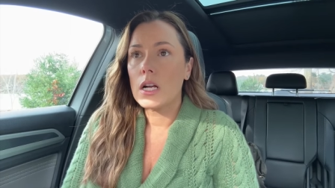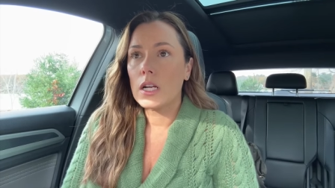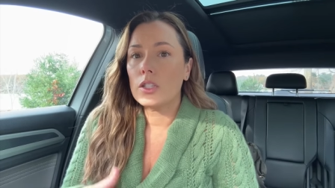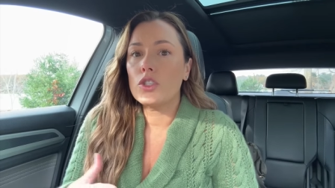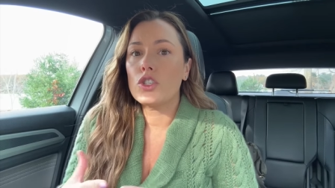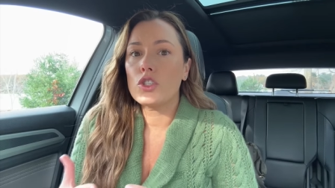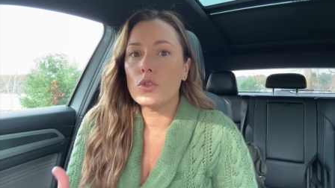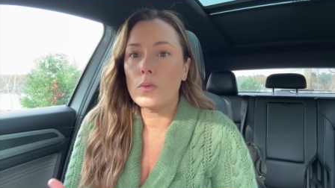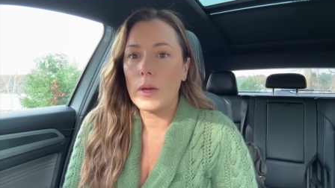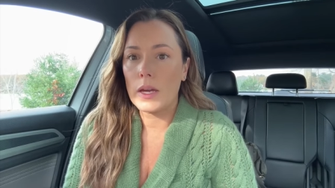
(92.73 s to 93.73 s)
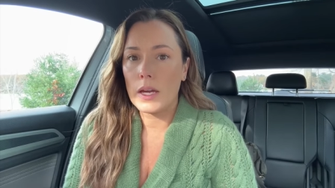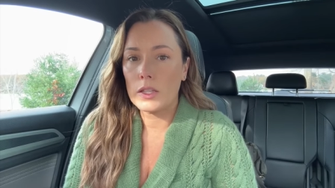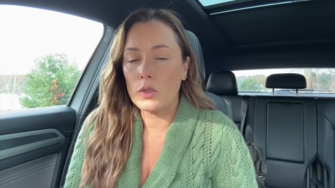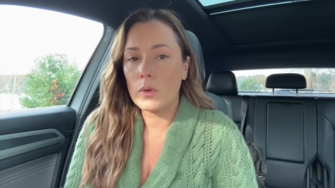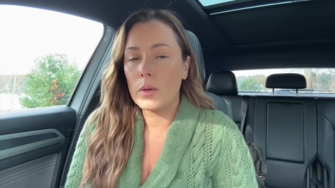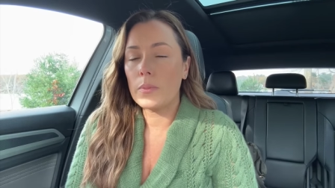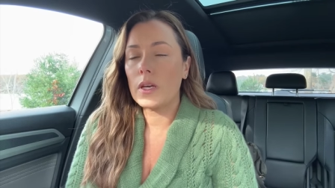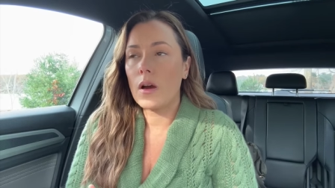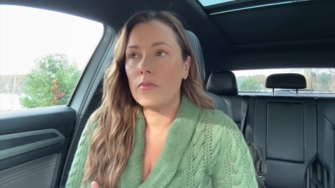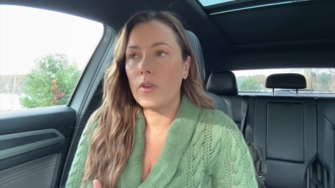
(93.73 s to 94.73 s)
consuming and you can
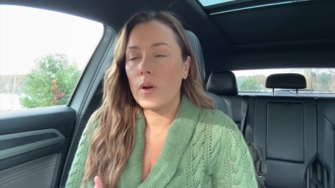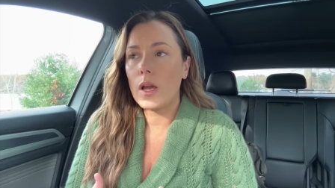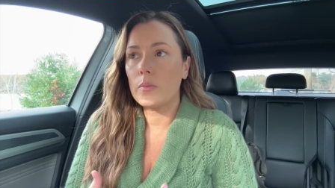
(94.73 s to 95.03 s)
become very